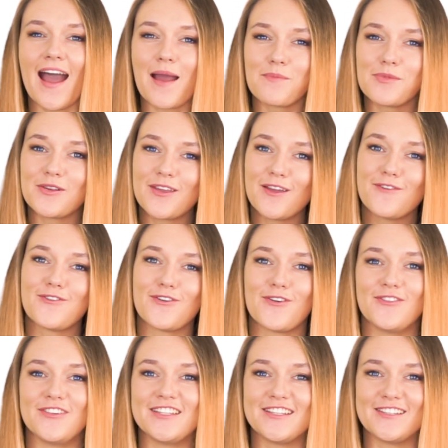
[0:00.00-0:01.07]
I'm looking
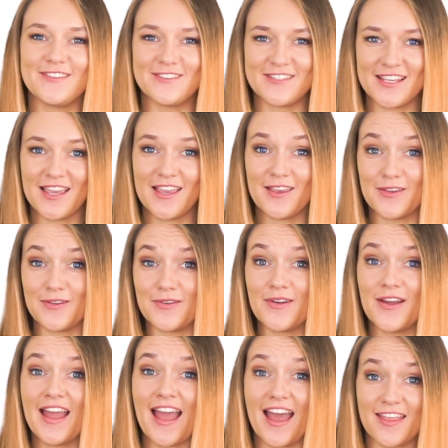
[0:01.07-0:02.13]
forward to seeing you
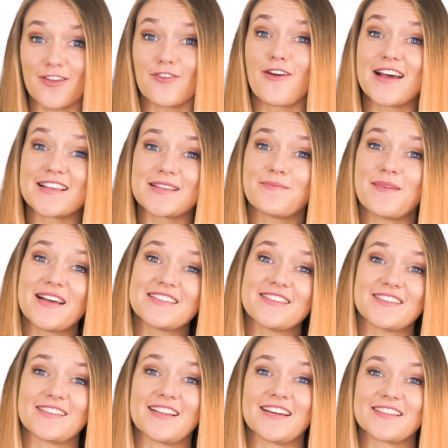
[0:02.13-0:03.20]
at the Rasa
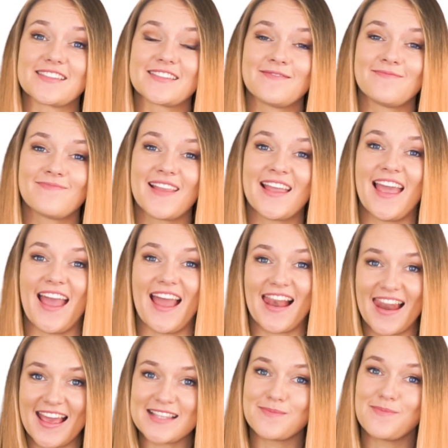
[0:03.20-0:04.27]
Masterclass
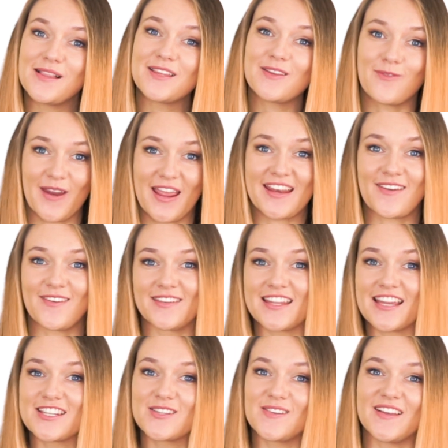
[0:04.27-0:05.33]
and let's build great
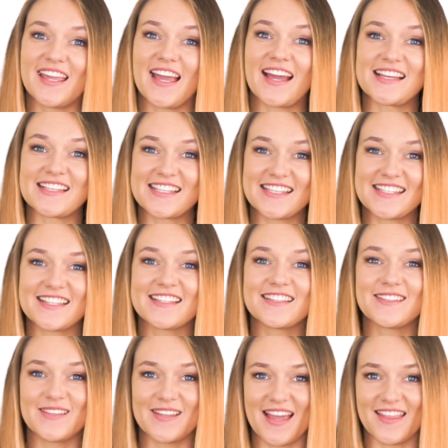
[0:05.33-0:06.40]
contextual AI
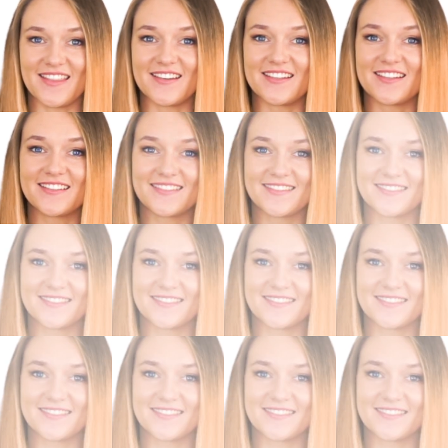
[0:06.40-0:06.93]
assistants together.